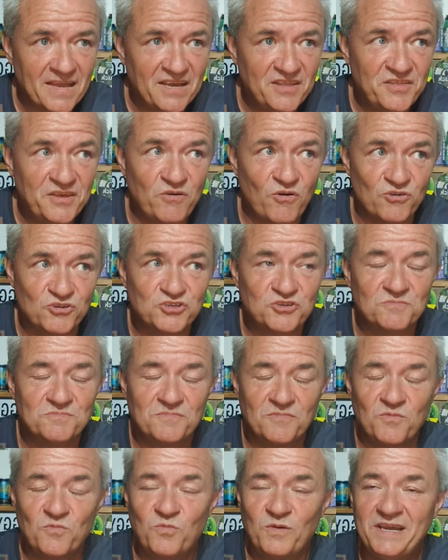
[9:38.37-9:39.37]
And there are
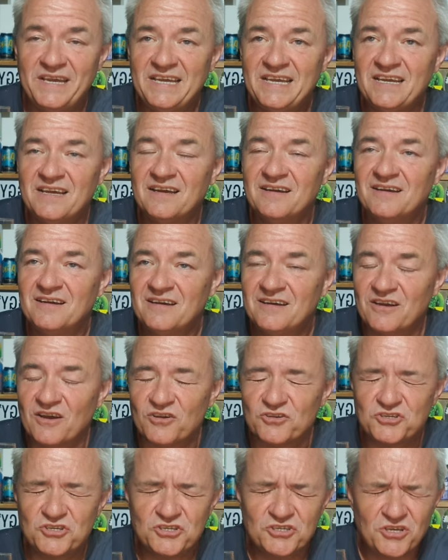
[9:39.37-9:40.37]
some, we
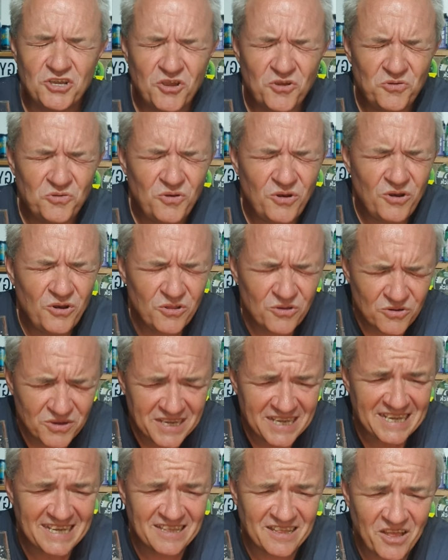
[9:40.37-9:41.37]
are so
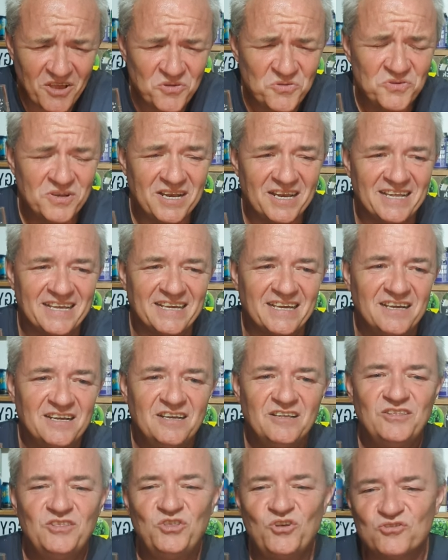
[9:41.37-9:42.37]
lucky locally,
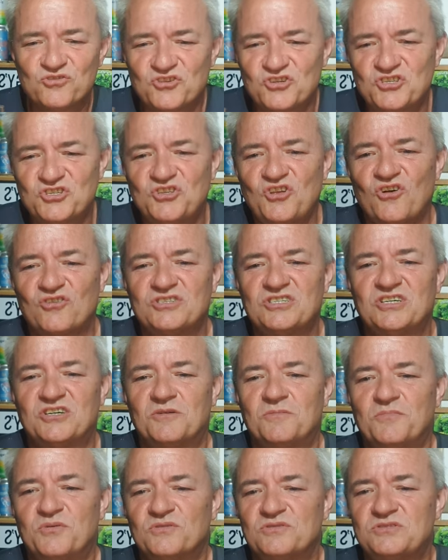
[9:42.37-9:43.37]
not just
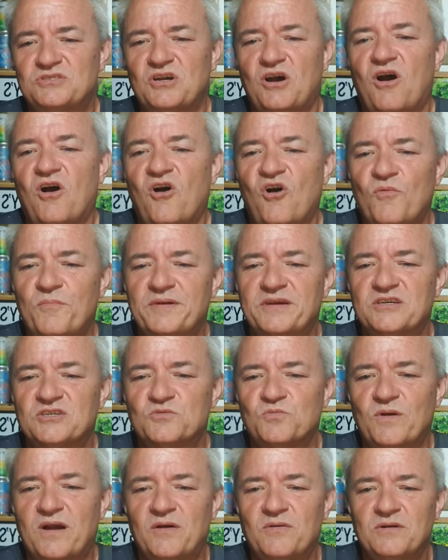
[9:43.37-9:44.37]
Nottingham, but Derby
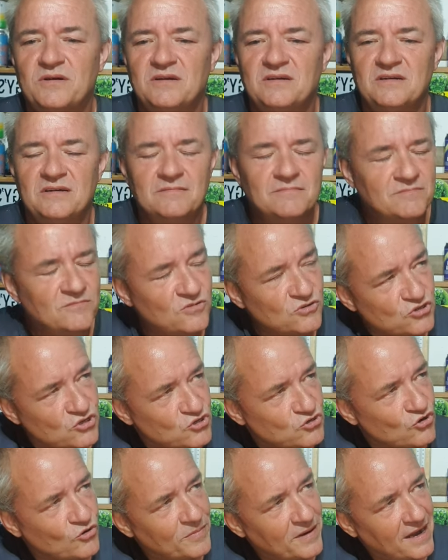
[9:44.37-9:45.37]
as well. Not so
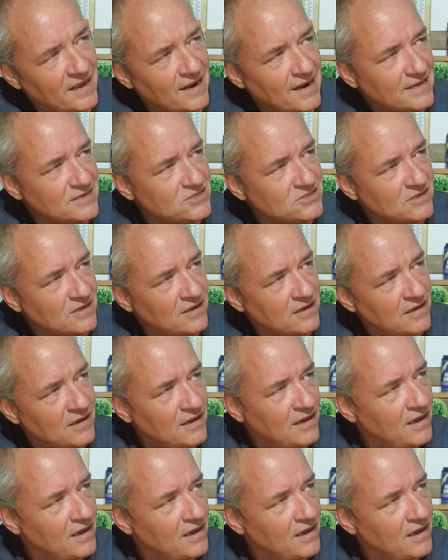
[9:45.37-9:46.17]
sure about Leicester.